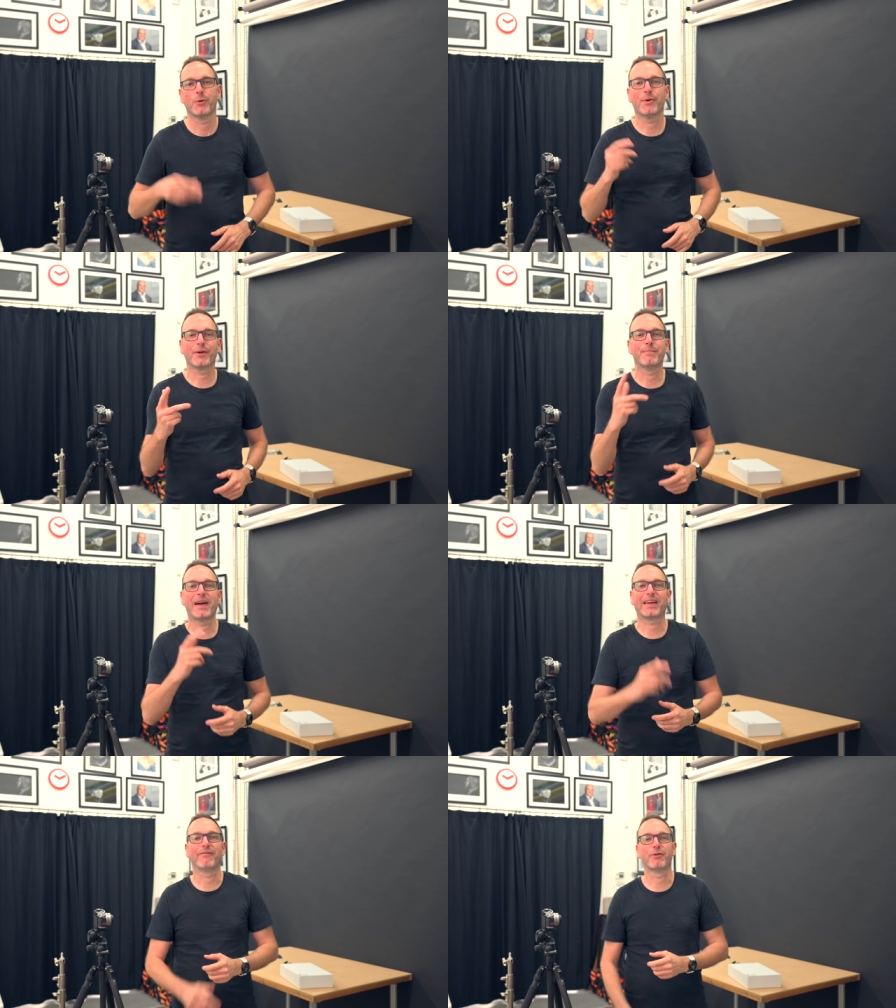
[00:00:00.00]
Welcome
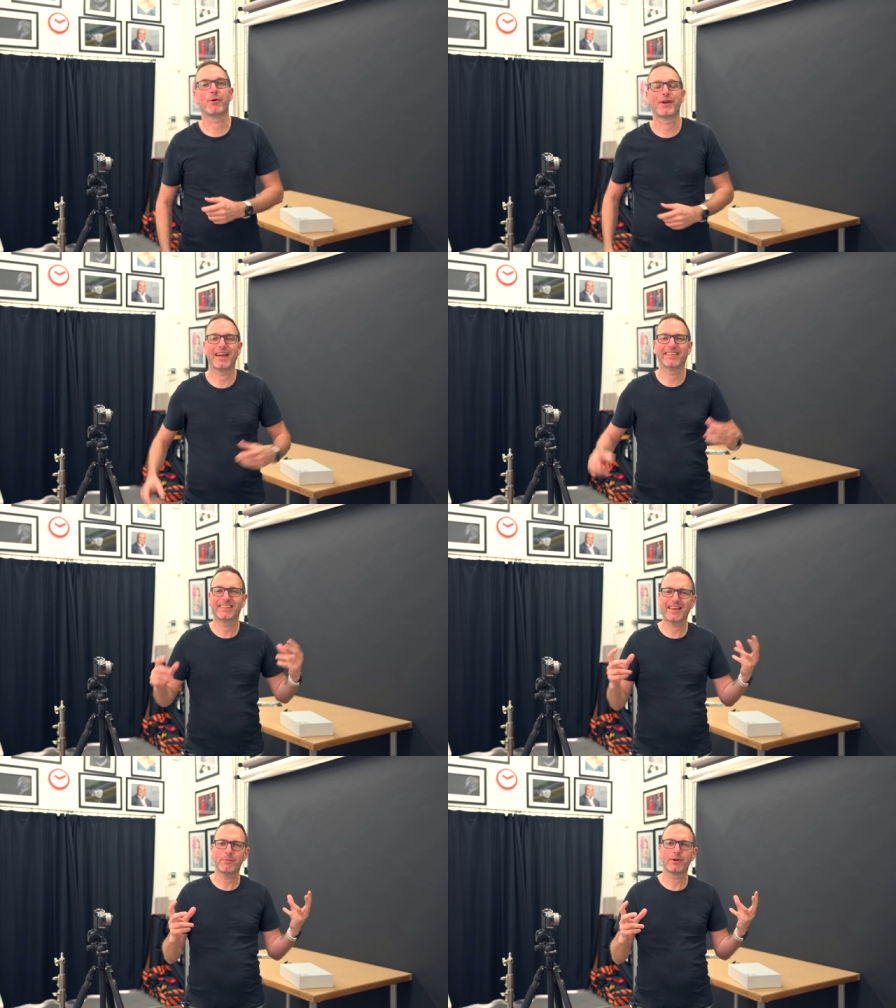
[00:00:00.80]
back everyone and
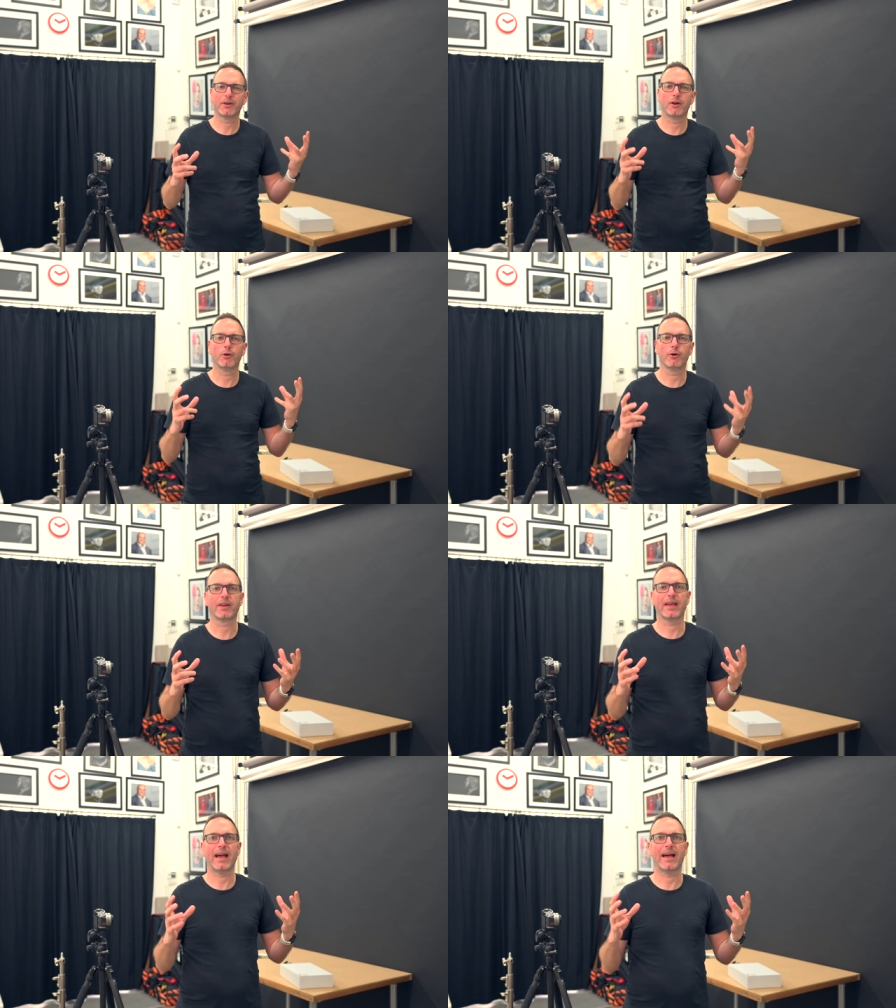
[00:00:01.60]
today we're going to
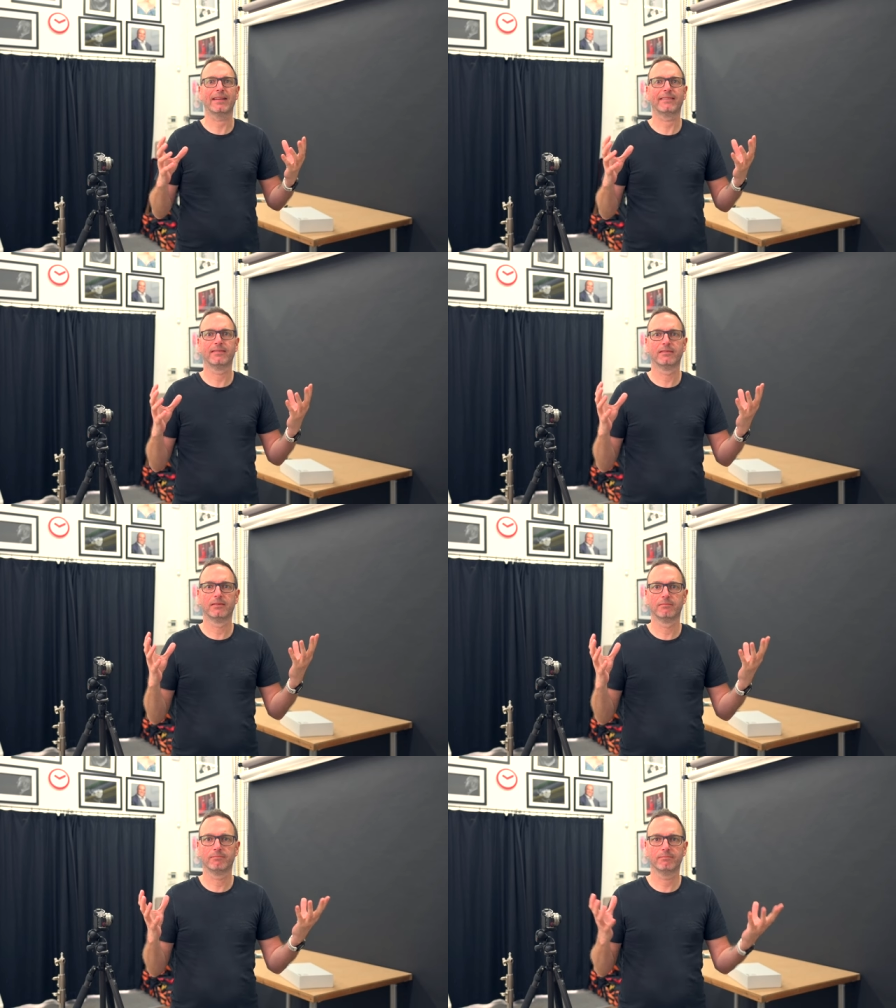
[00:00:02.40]
look at
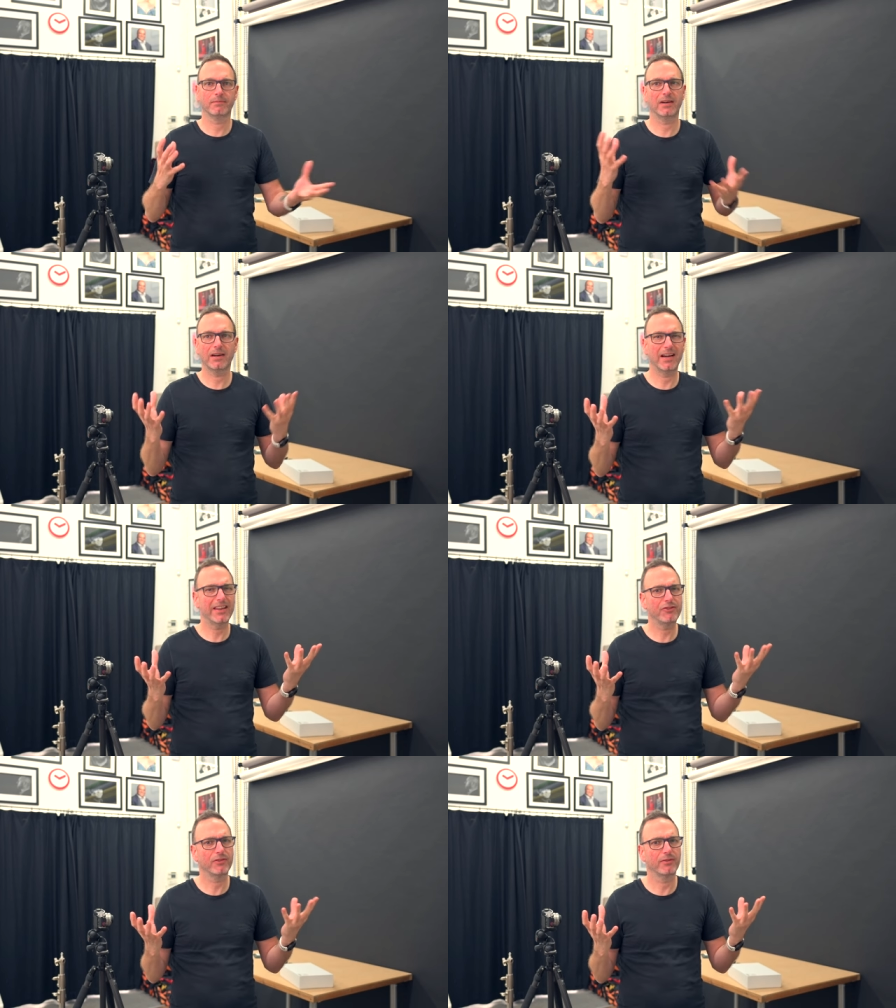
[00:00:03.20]
an
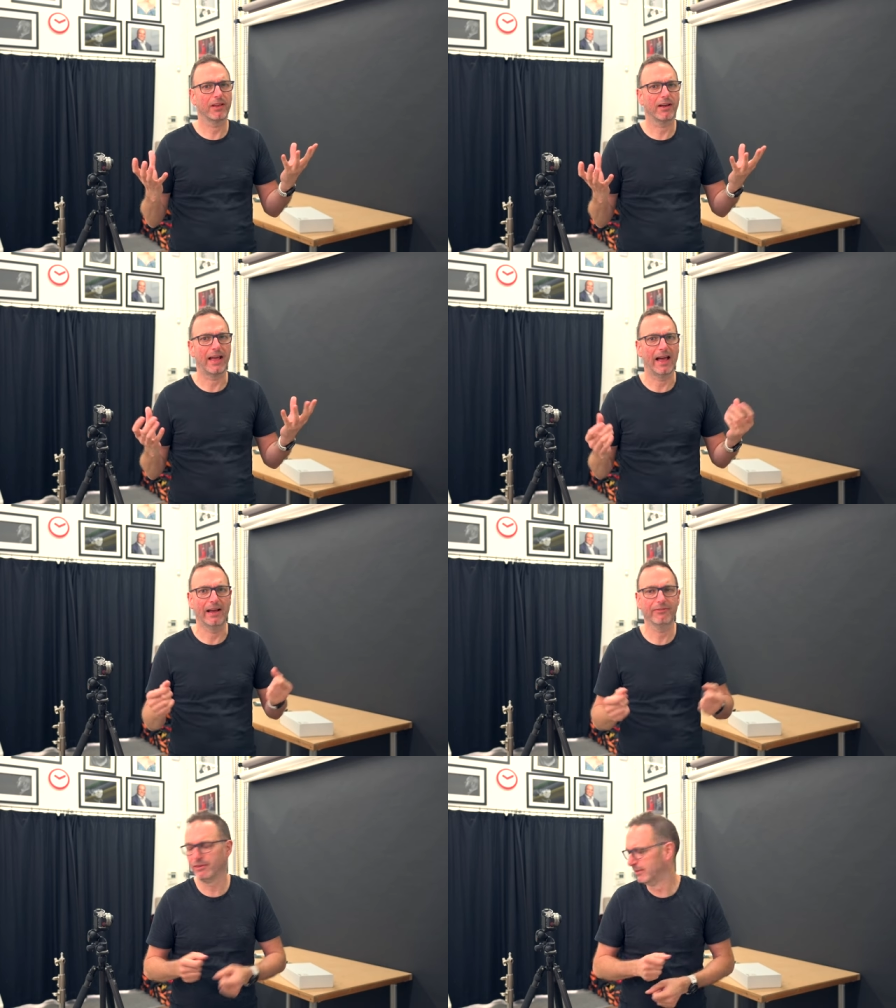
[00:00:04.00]
issue that I
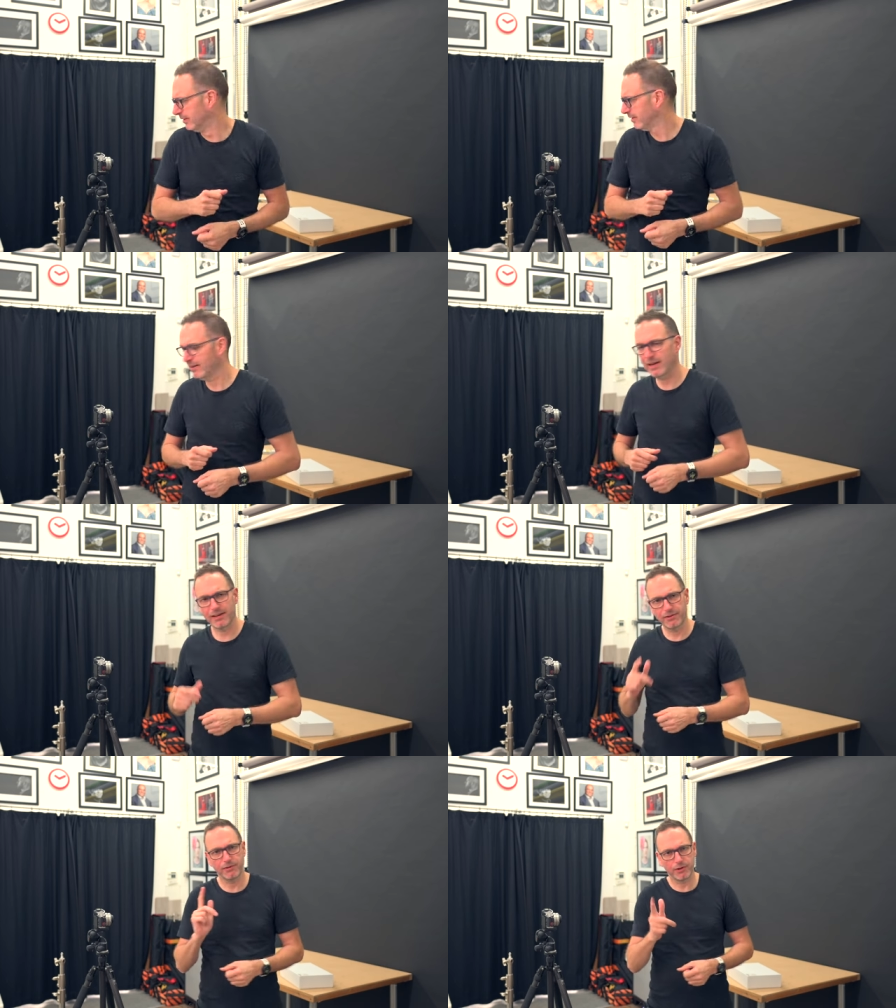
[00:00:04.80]
have
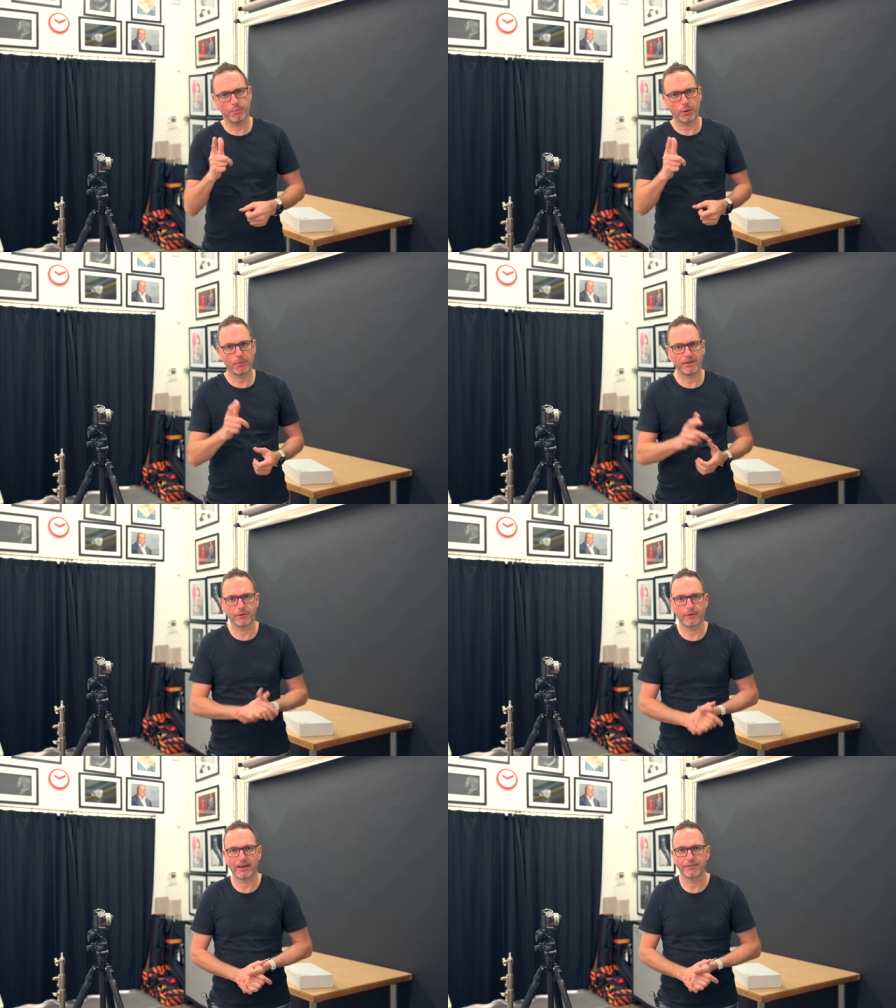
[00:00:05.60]
and you probably
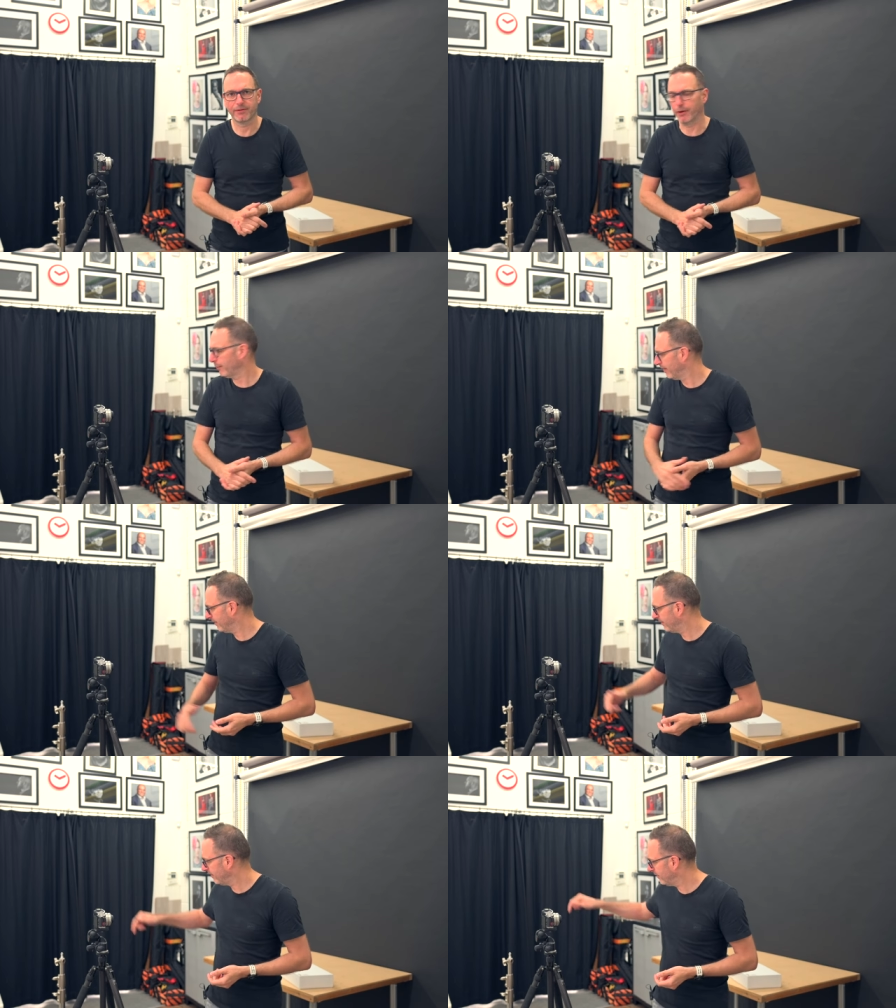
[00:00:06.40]
do have too
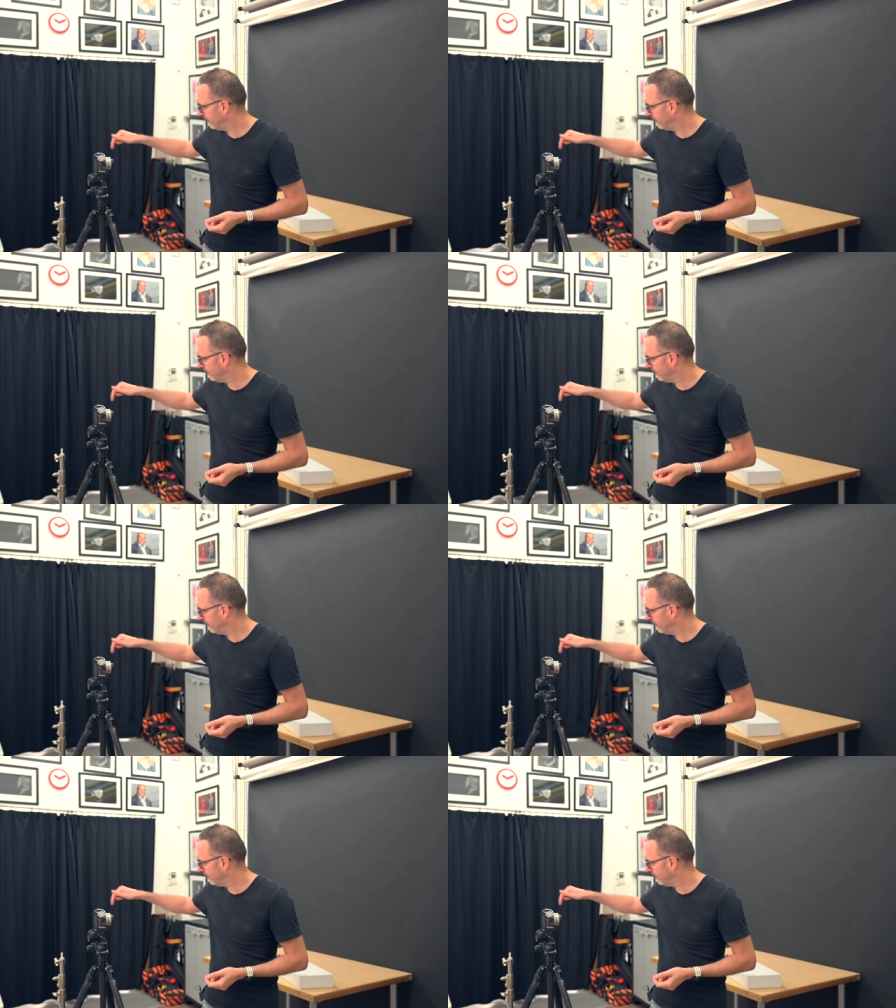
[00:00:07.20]
is that